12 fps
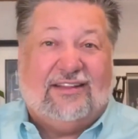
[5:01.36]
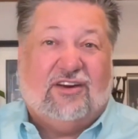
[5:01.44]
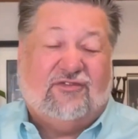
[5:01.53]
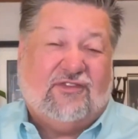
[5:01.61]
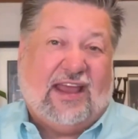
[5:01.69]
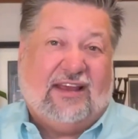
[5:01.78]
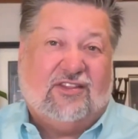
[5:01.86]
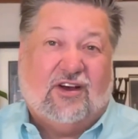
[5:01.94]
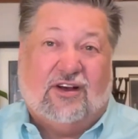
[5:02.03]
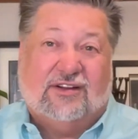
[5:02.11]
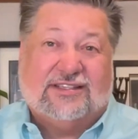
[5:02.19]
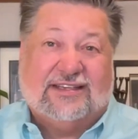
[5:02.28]
their faith
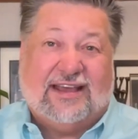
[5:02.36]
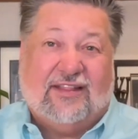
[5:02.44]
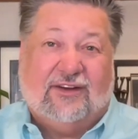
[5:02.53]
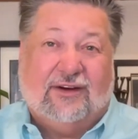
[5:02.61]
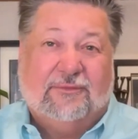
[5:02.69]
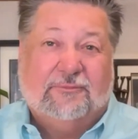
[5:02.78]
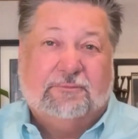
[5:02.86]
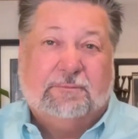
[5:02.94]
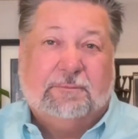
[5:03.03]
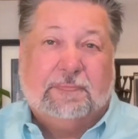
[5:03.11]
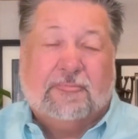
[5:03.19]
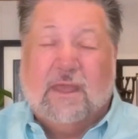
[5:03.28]
altogether.
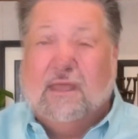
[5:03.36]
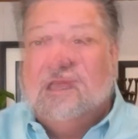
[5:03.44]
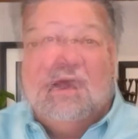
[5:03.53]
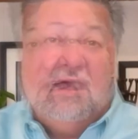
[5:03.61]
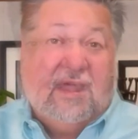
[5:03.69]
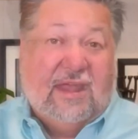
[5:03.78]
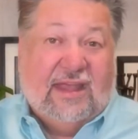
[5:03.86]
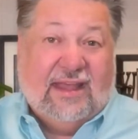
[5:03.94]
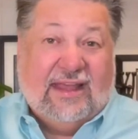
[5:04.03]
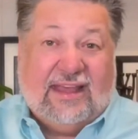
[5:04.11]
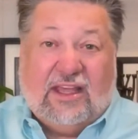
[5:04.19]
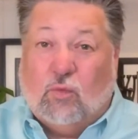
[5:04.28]

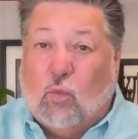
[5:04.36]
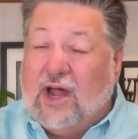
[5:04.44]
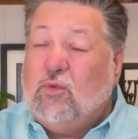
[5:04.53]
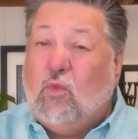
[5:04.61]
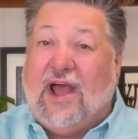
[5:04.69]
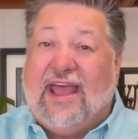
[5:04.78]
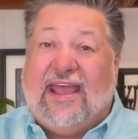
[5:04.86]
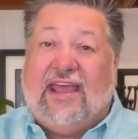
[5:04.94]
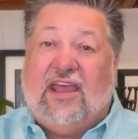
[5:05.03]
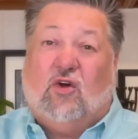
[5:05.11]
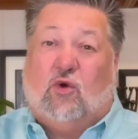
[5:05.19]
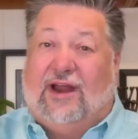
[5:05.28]
In one
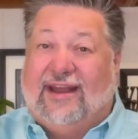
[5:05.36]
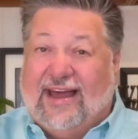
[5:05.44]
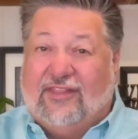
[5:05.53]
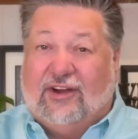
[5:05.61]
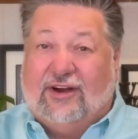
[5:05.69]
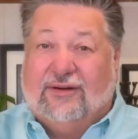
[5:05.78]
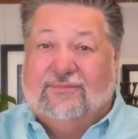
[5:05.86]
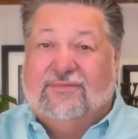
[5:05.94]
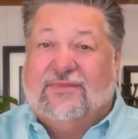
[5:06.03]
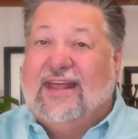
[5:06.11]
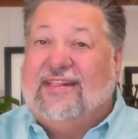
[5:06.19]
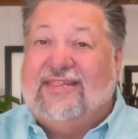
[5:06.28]
way or another,
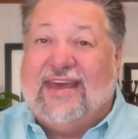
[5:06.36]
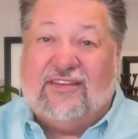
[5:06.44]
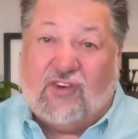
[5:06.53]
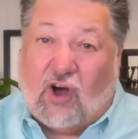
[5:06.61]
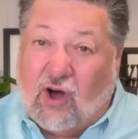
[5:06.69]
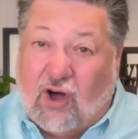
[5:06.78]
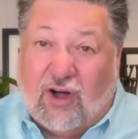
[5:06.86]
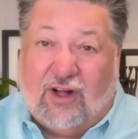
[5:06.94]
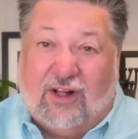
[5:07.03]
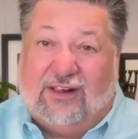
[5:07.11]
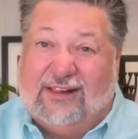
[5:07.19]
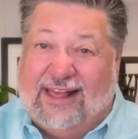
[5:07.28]
they've
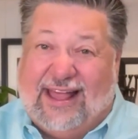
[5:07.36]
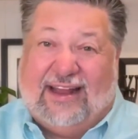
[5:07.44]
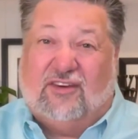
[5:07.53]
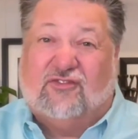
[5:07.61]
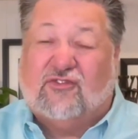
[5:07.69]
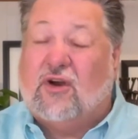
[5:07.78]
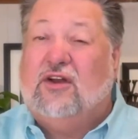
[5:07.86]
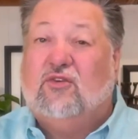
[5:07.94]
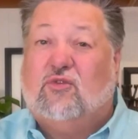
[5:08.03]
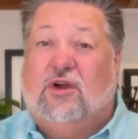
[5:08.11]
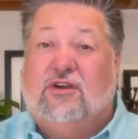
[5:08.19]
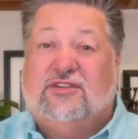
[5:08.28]
all had a front
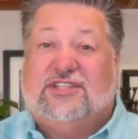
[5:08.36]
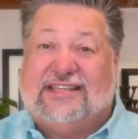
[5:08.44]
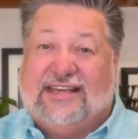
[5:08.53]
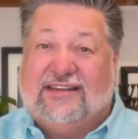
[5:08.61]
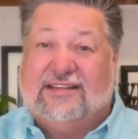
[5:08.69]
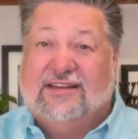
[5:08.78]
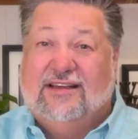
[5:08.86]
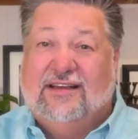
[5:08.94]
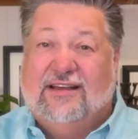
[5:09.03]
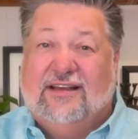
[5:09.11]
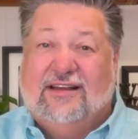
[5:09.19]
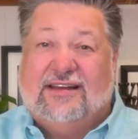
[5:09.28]
row seat
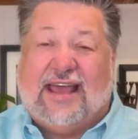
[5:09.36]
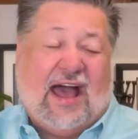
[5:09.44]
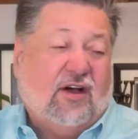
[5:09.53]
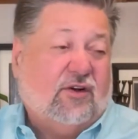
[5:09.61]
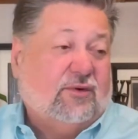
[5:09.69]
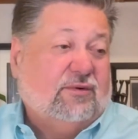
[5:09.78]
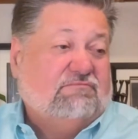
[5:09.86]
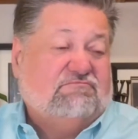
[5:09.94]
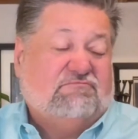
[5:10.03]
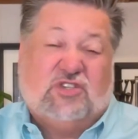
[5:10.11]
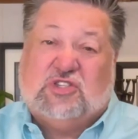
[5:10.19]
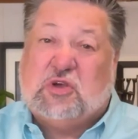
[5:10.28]
to how
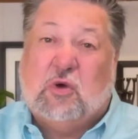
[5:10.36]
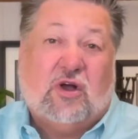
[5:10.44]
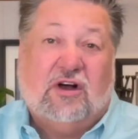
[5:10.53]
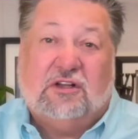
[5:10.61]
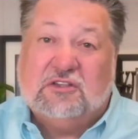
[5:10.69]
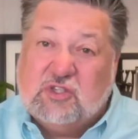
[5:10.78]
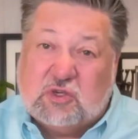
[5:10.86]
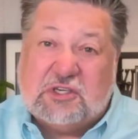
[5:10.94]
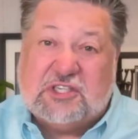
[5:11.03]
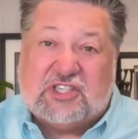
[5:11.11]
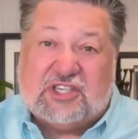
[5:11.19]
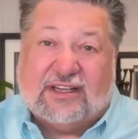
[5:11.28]
so called
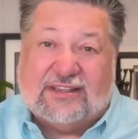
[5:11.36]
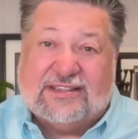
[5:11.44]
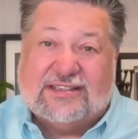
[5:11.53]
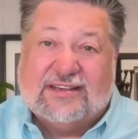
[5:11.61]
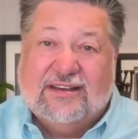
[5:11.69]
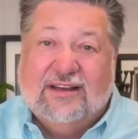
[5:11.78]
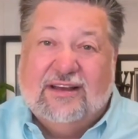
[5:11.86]
Christians